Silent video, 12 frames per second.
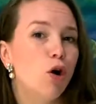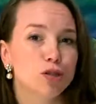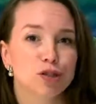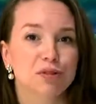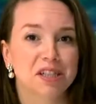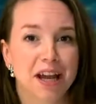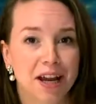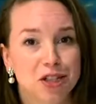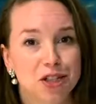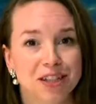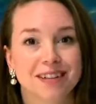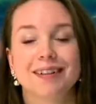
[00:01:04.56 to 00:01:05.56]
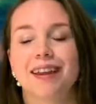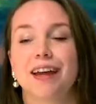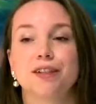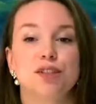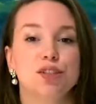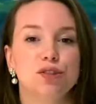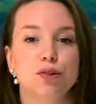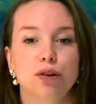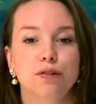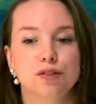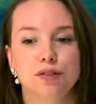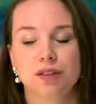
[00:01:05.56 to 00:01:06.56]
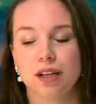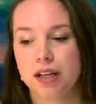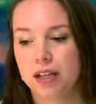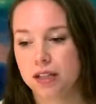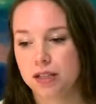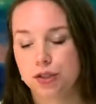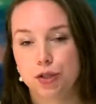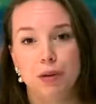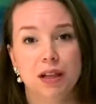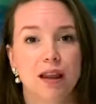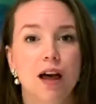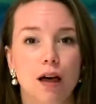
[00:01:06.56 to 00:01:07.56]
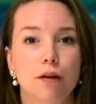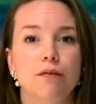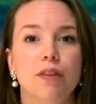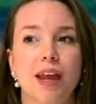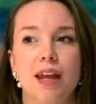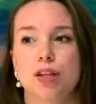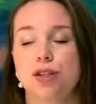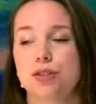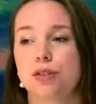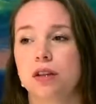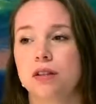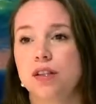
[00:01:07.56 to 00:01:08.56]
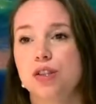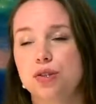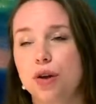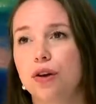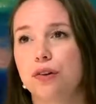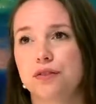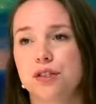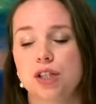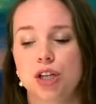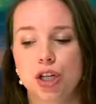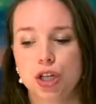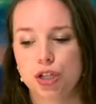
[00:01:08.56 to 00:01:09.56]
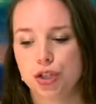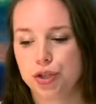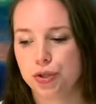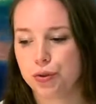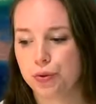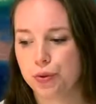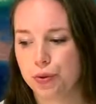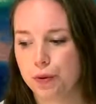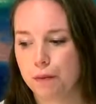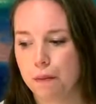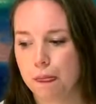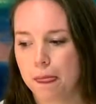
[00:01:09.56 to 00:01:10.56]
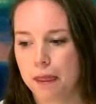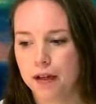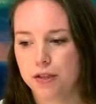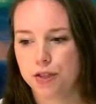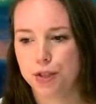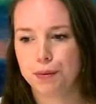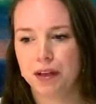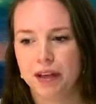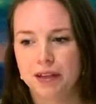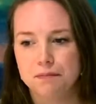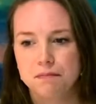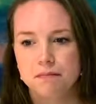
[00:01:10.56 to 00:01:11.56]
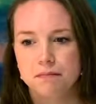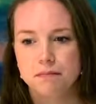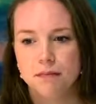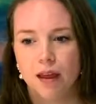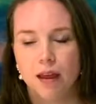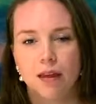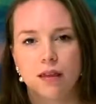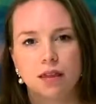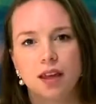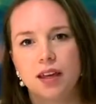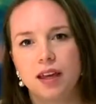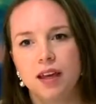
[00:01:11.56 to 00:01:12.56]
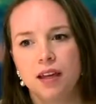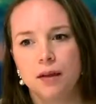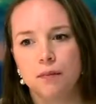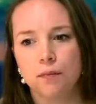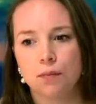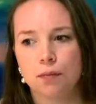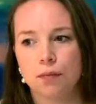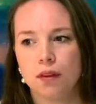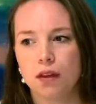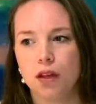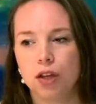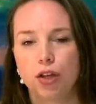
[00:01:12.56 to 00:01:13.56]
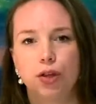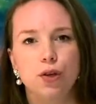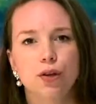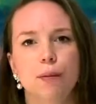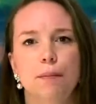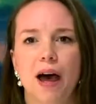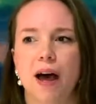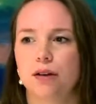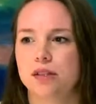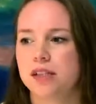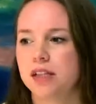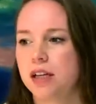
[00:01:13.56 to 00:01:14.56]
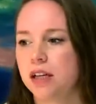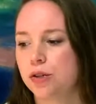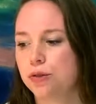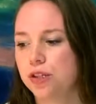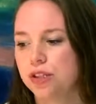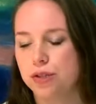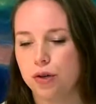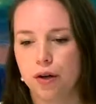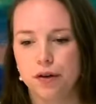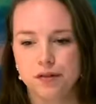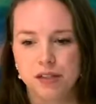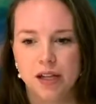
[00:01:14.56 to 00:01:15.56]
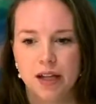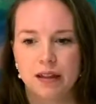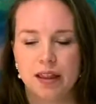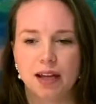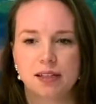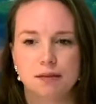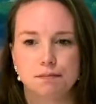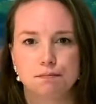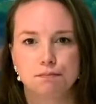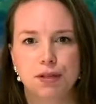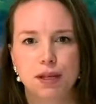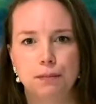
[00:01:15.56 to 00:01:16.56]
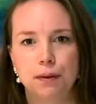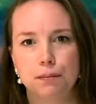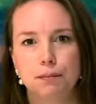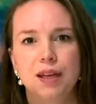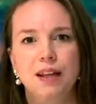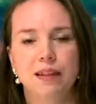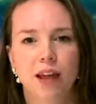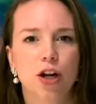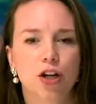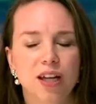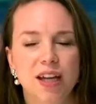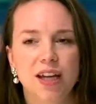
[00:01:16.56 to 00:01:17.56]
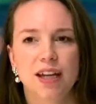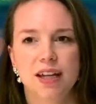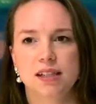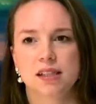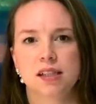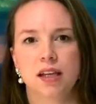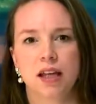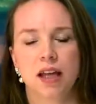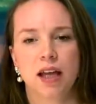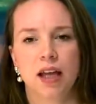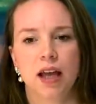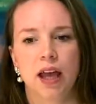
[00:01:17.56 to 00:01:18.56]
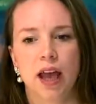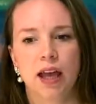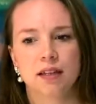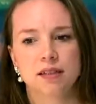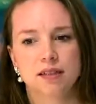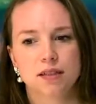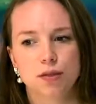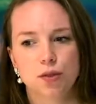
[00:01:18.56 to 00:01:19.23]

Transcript: also attention, that deserves to be loved, that deserves to be thinking good about, who deserves that people meet their needs. And